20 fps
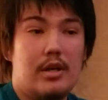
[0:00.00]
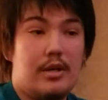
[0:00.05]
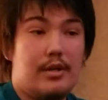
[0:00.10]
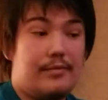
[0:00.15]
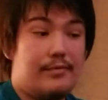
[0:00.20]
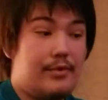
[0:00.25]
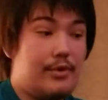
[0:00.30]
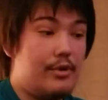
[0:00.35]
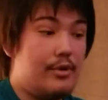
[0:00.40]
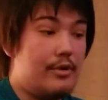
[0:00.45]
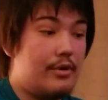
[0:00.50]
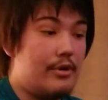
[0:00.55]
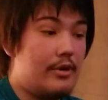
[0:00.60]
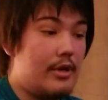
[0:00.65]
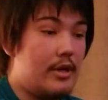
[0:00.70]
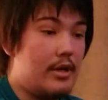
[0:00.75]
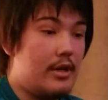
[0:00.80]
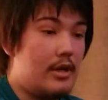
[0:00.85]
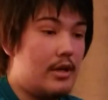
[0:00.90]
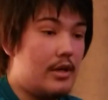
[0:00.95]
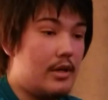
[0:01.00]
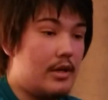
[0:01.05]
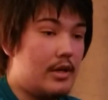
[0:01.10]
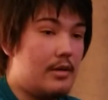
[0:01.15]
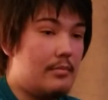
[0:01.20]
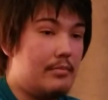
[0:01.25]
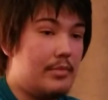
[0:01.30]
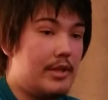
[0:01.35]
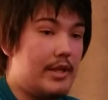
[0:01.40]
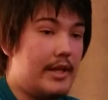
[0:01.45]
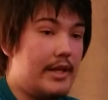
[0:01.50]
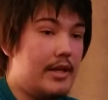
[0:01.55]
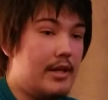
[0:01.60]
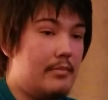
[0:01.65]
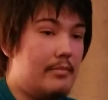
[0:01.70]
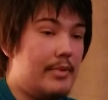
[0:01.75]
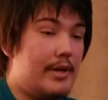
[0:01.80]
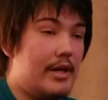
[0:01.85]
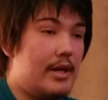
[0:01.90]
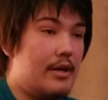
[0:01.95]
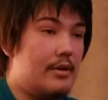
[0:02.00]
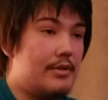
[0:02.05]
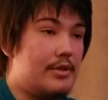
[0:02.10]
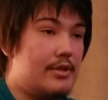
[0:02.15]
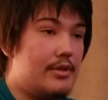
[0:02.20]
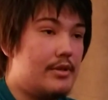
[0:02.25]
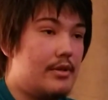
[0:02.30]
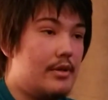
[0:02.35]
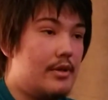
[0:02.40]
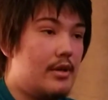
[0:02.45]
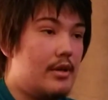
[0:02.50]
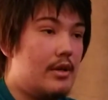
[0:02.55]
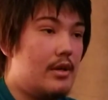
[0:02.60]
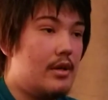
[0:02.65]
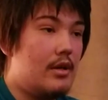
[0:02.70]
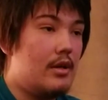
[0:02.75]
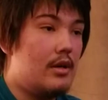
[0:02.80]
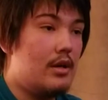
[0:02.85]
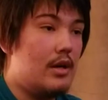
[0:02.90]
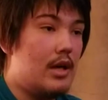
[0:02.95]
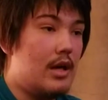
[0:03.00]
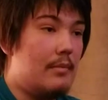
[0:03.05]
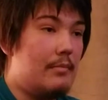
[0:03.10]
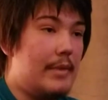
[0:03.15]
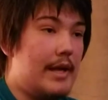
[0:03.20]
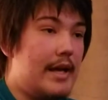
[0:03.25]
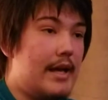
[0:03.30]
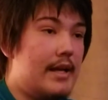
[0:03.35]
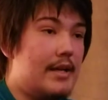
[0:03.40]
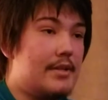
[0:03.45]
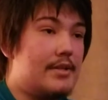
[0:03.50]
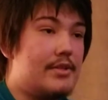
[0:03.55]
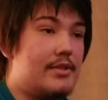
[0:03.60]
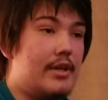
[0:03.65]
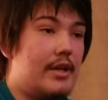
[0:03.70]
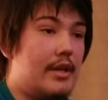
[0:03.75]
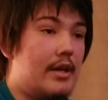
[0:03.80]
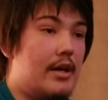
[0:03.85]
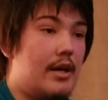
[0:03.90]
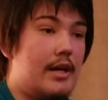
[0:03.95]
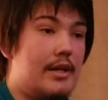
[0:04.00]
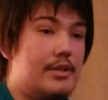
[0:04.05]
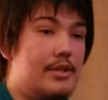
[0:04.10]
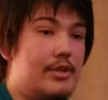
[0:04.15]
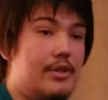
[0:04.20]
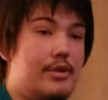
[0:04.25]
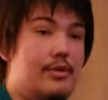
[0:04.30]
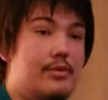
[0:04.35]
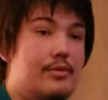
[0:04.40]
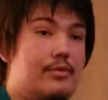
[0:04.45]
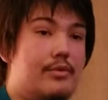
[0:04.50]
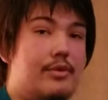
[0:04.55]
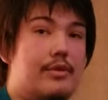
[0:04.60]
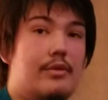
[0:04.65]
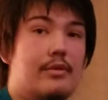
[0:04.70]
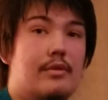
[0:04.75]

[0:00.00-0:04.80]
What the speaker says: If you're gonna complain about a man saying hi to you,